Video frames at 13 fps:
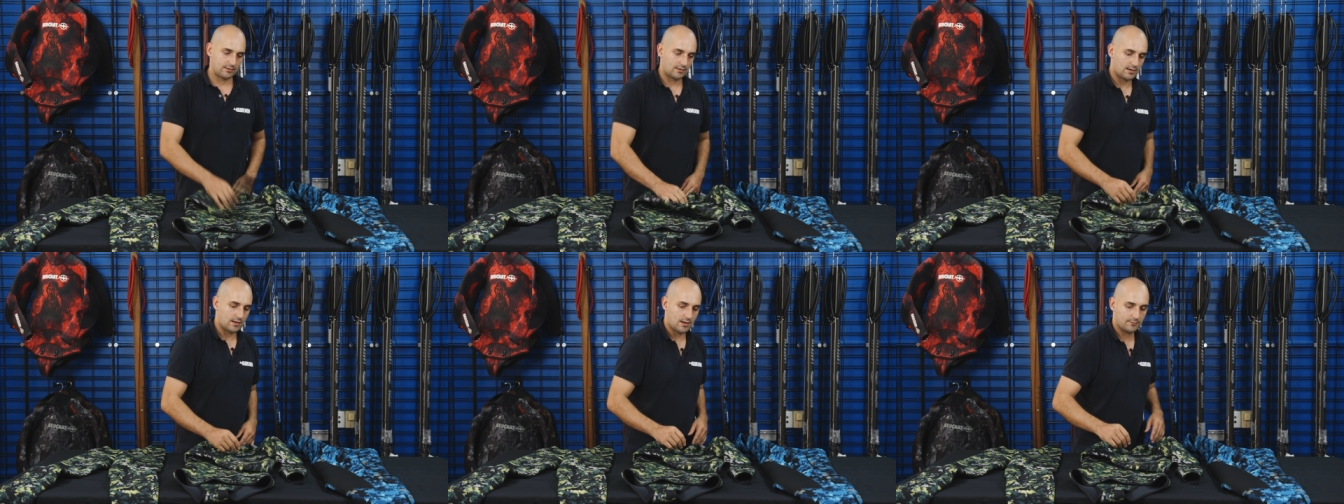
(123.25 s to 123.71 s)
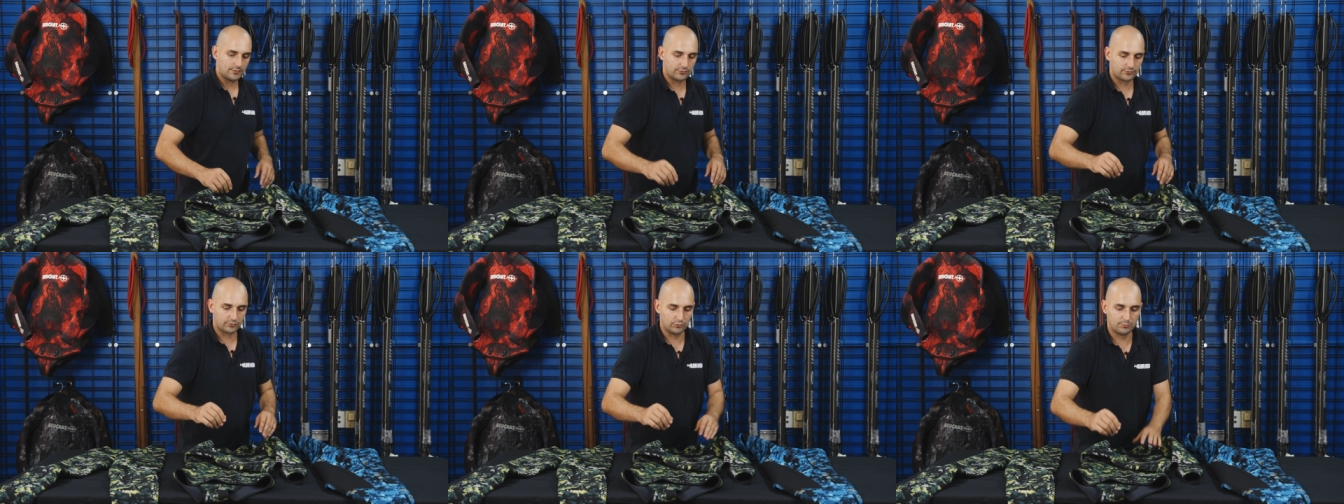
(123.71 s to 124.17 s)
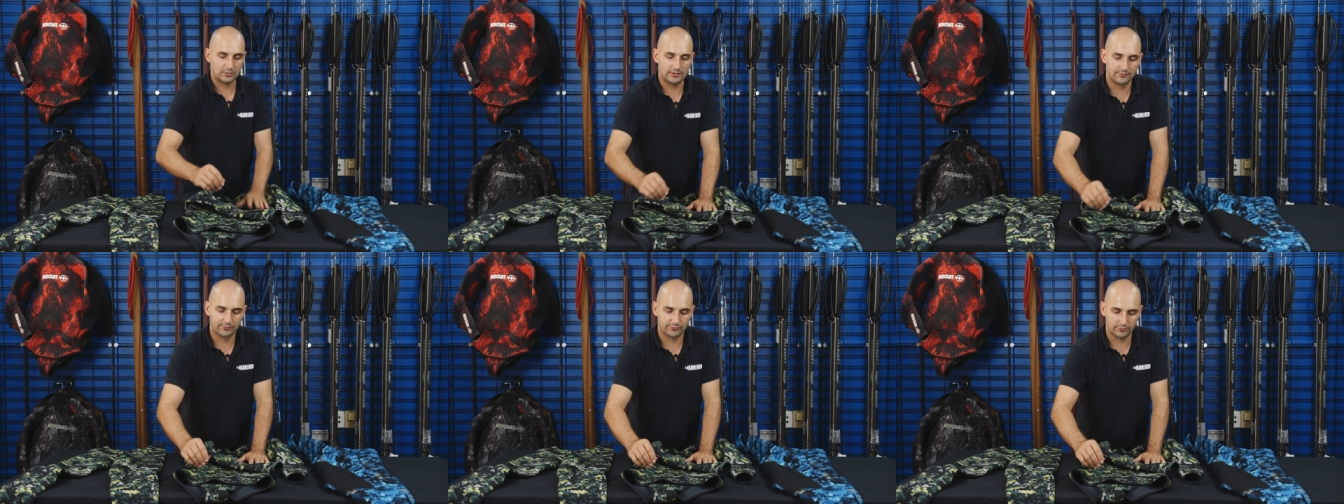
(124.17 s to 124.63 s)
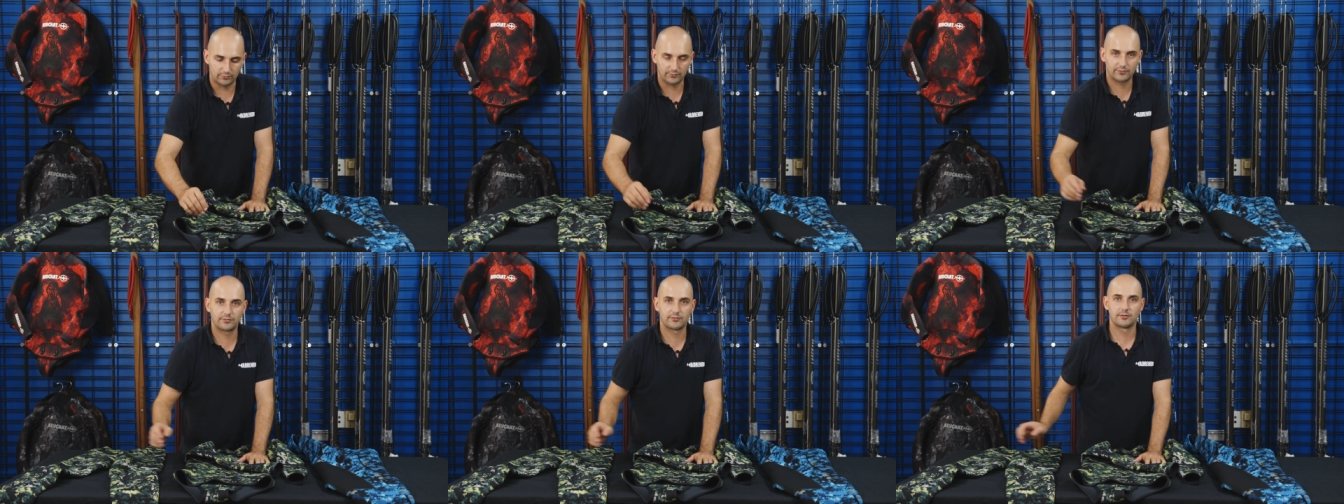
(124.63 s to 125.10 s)
Um, your two-piece
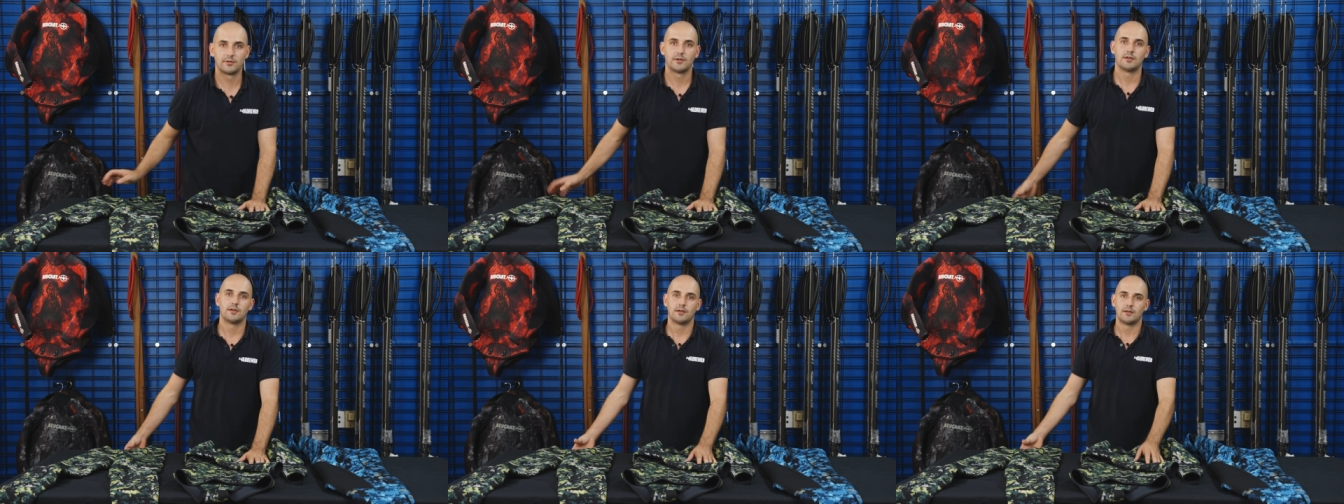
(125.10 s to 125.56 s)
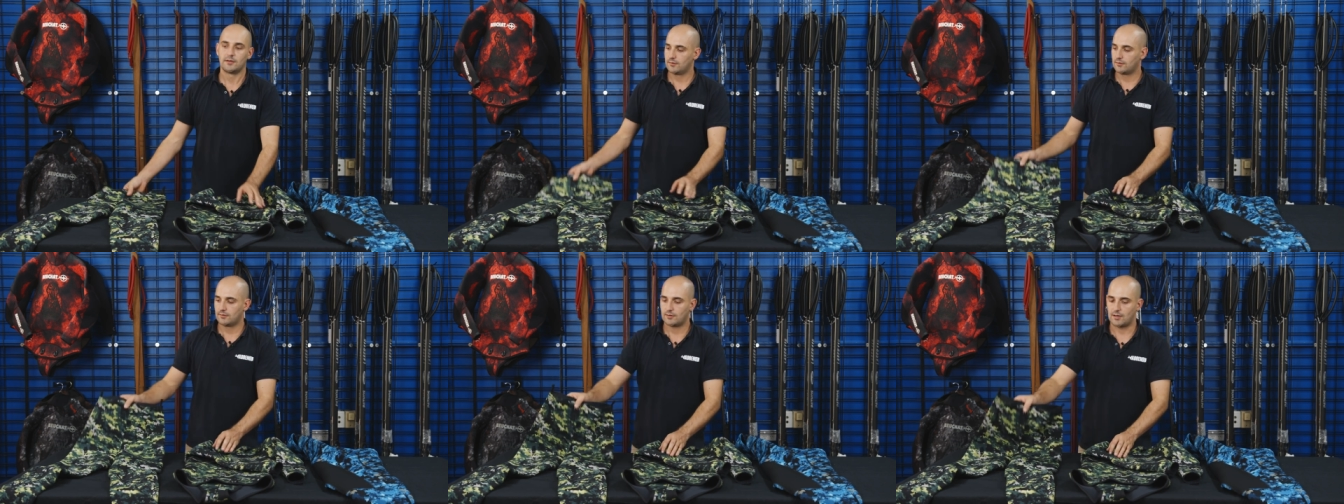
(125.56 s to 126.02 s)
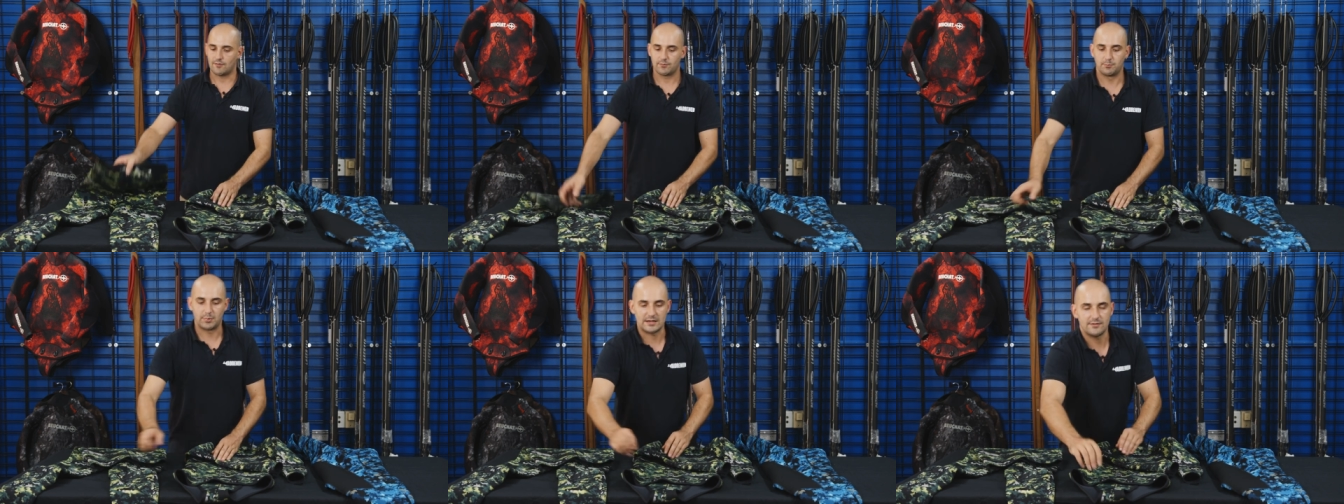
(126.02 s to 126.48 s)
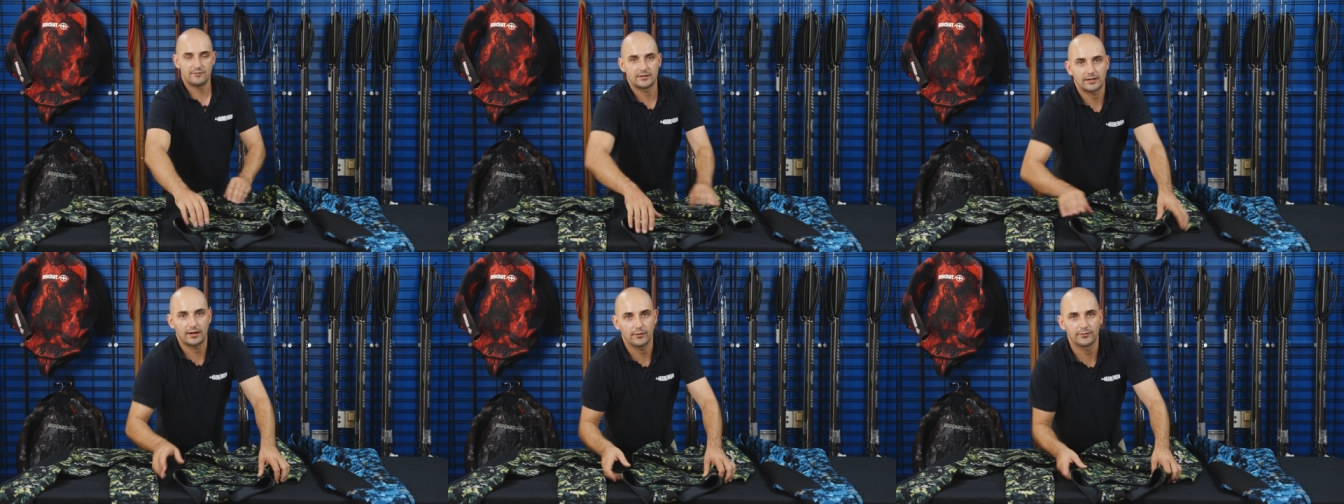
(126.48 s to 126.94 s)
suits have a beaver
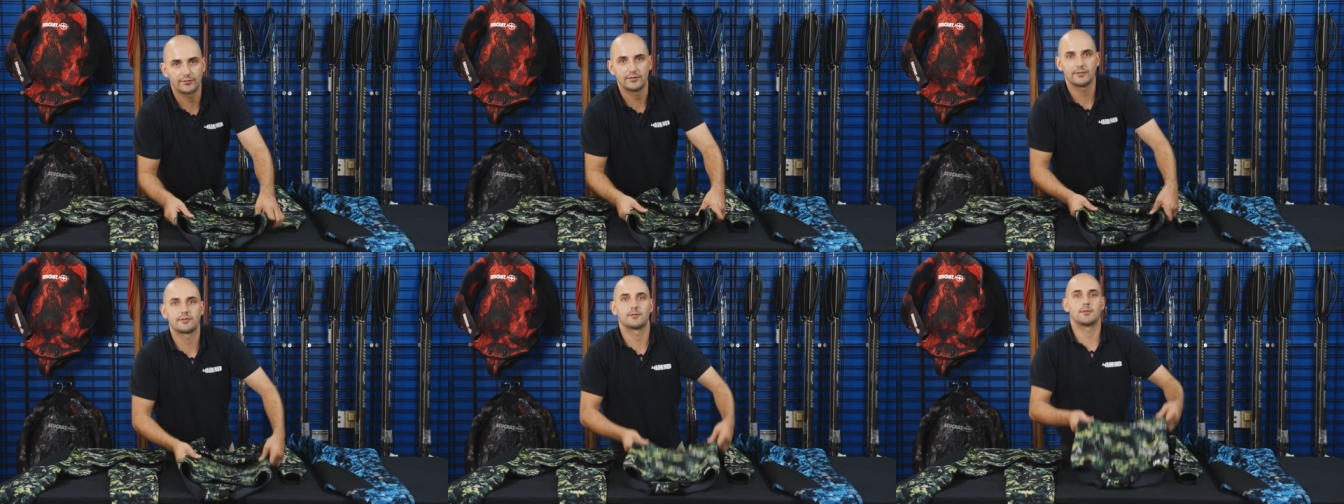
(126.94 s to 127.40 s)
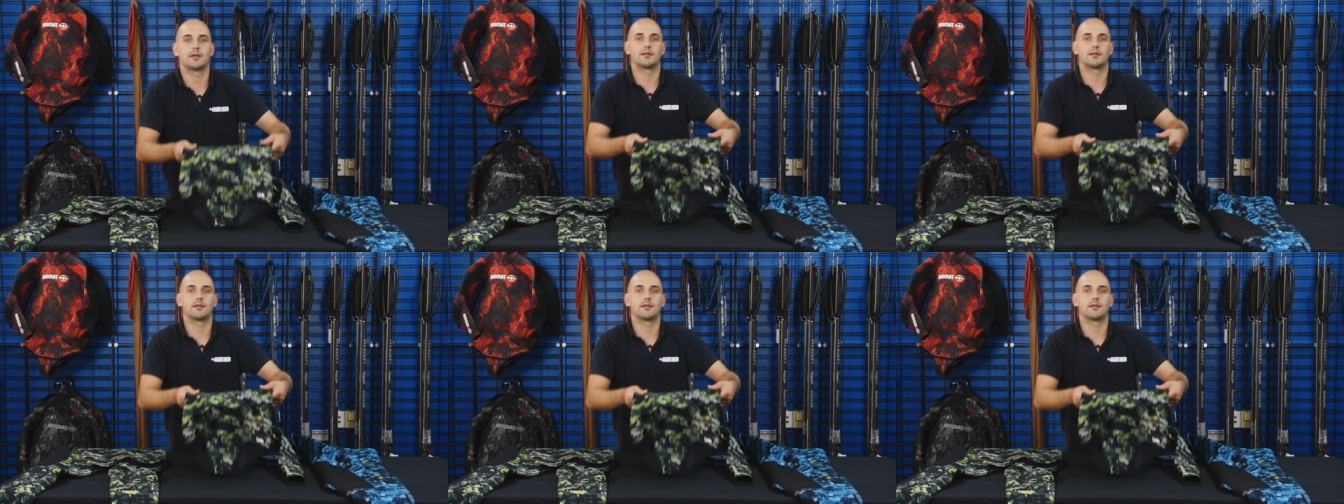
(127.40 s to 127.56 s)
tail system